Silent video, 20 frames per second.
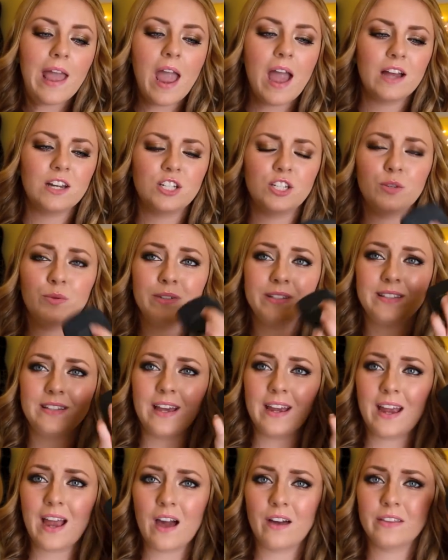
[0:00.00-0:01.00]
and she was
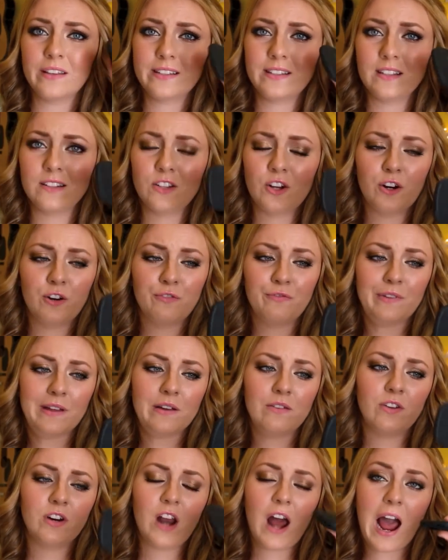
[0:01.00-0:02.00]
saying how this is her
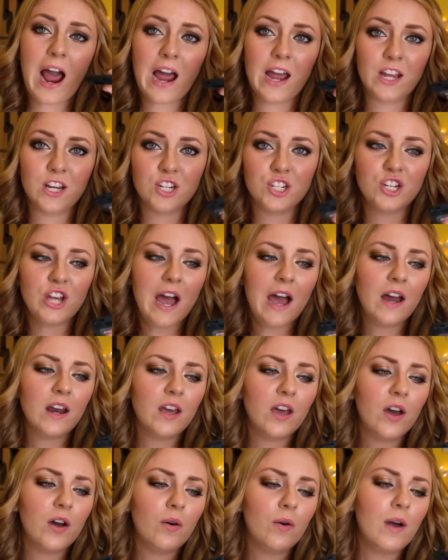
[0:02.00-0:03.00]
favorite
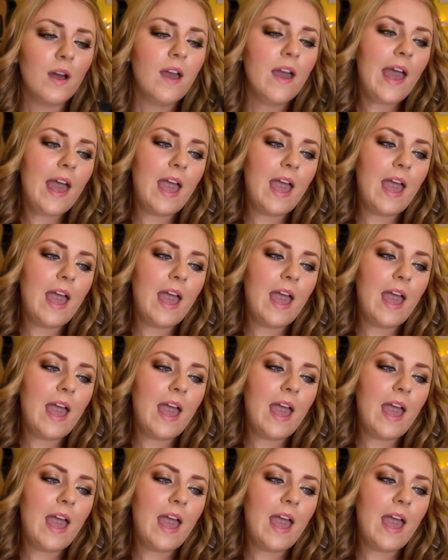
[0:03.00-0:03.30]
eyeshadow,